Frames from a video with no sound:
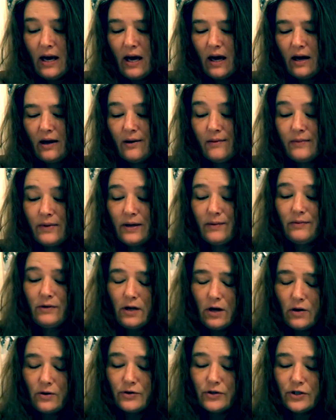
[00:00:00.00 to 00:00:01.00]

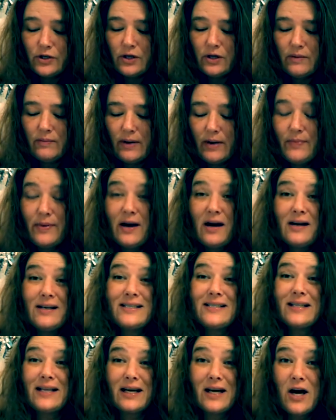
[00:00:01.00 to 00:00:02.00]
And sure, it might be hard
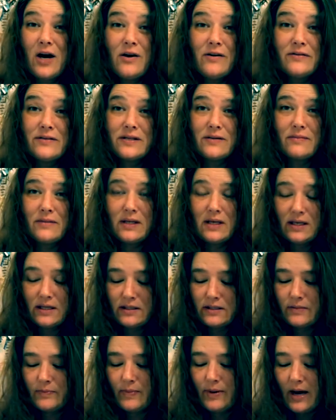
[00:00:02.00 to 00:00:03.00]
to let go of some
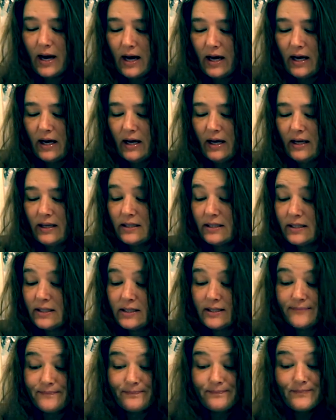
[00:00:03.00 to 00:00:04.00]
things,
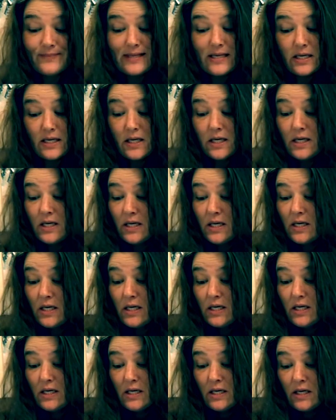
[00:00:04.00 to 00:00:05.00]
but
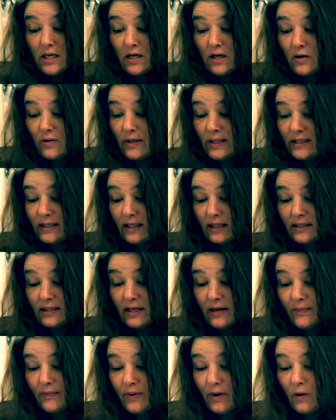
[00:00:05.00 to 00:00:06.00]
it always ends
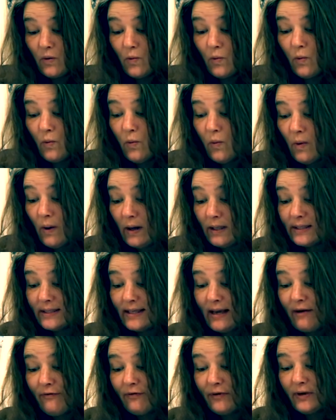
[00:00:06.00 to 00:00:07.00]
up
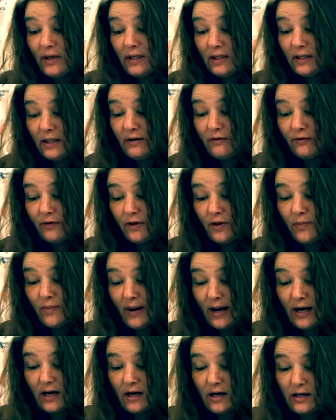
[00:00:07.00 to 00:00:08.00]
definitely for the
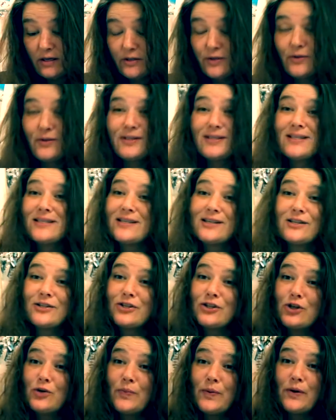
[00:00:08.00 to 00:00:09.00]
better. So this is our
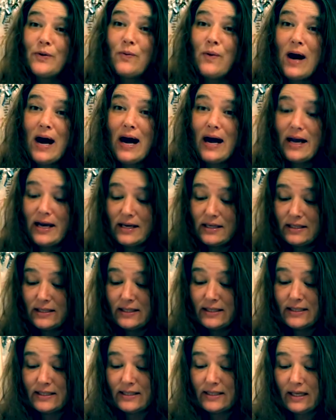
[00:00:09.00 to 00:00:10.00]
super
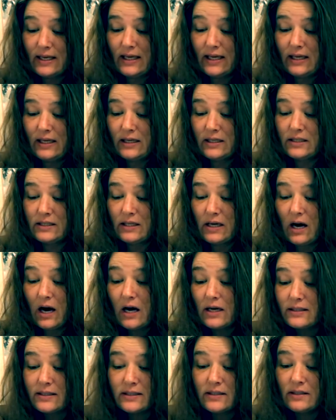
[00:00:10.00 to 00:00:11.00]
wise and
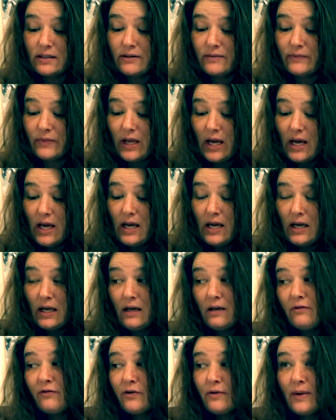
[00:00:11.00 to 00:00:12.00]
awesome
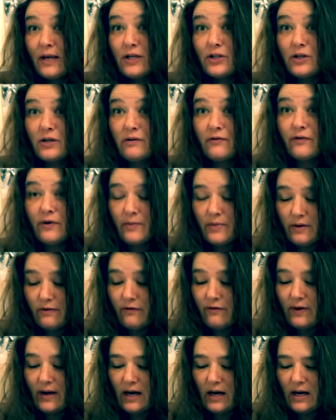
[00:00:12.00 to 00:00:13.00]
information from the
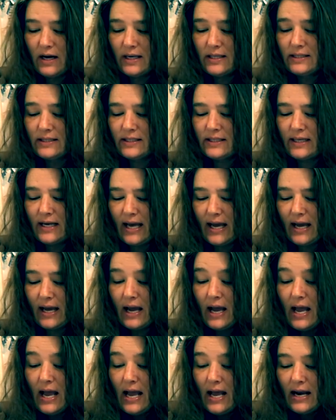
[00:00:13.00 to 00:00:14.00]
fairies today.
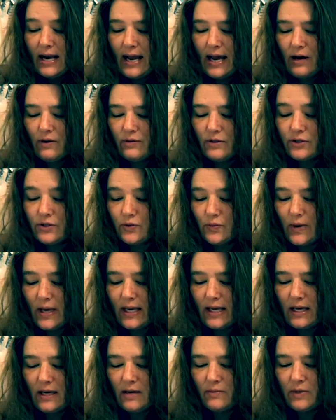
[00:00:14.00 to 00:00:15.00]
Now, this
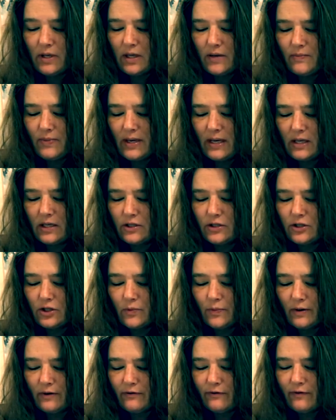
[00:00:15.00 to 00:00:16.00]
weekend, I'm going to be at a
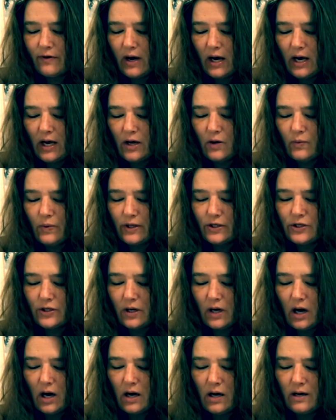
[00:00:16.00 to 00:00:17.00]
super fun winter
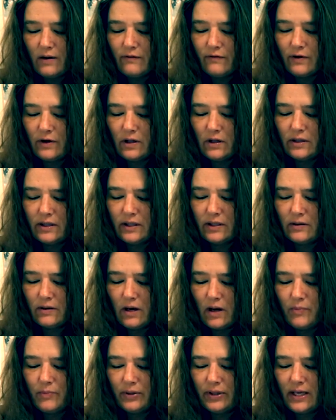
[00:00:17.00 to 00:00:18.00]
carnival in
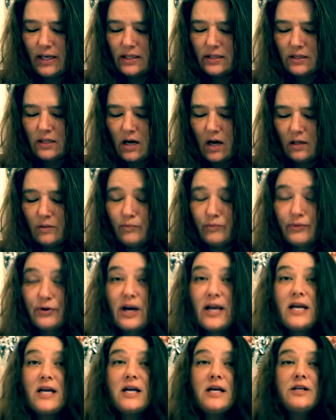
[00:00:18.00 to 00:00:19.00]
a place called
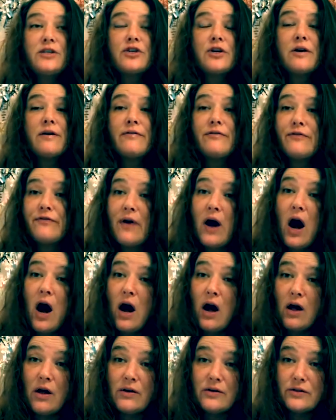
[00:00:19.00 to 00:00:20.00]
Brazier
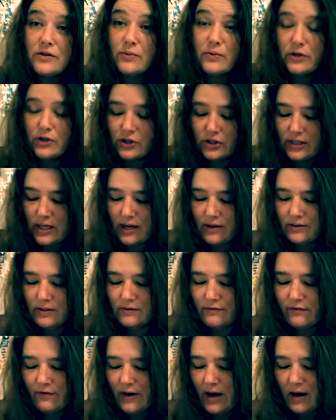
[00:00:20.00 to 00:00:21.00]
Falls, which sounds
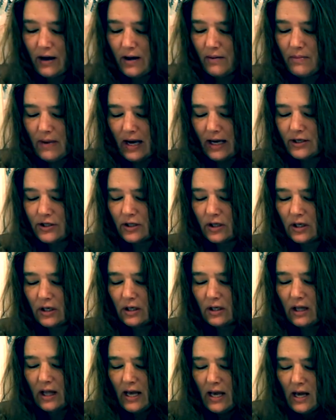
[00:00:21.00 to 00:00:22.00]
very
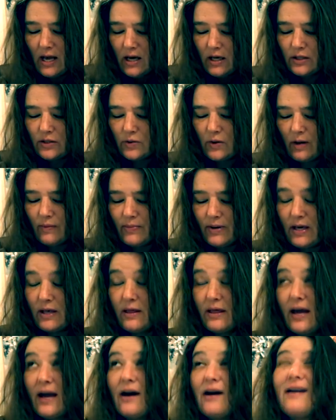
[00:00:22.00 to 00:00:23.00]
magical. So I'll be
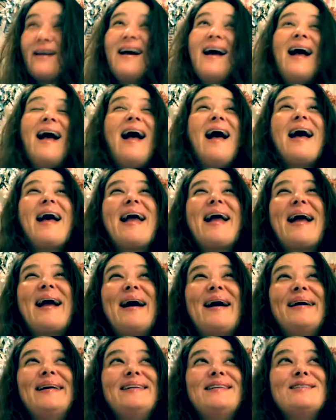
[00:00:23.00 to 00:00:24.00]
there.
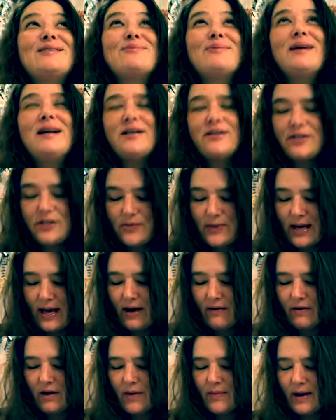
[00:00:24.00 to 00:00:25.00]
And what else do we
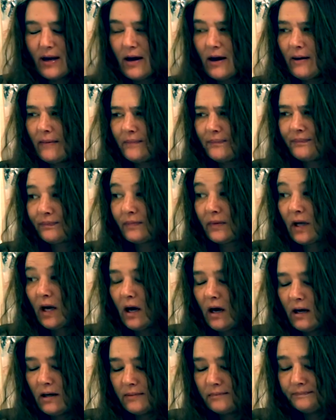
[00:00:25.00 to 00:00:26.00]
have coming up?
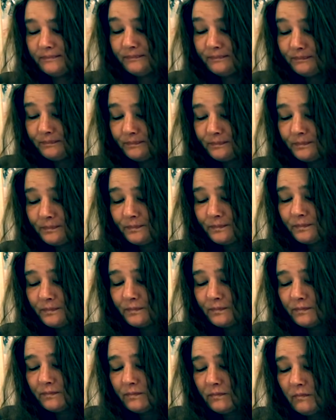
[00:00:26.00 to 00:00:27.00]

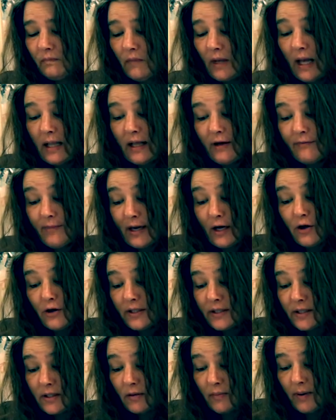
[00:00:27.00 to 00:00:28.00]
I'll have my
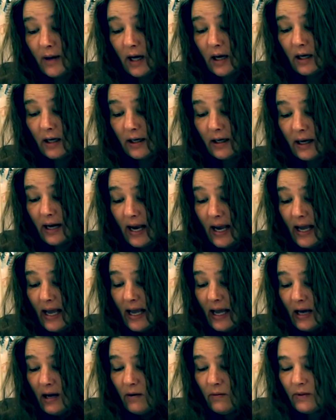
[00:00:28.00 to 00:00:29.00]
crystal bar,
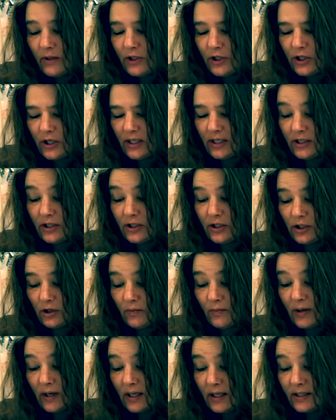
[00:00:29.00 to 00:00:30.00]
which is
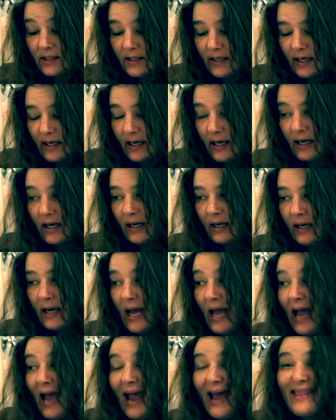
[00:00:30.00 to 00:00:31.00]
super exciting.
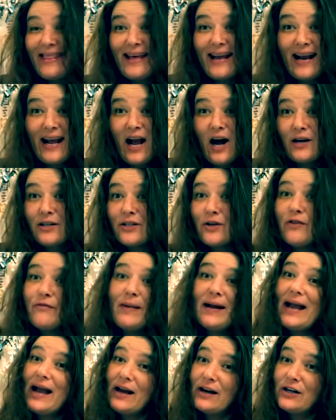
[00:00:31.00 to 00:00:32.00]
And then I also have my
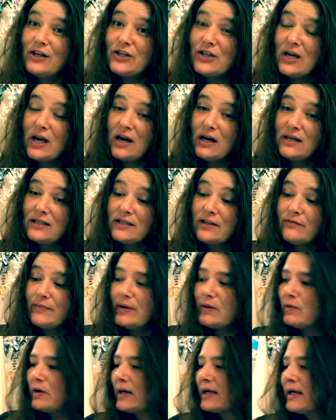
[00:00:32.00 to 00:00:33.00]
energy hearts I've been
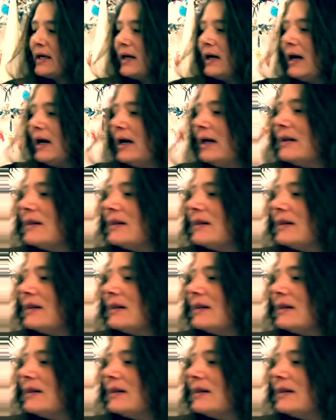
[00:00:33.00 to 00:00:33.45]
working on.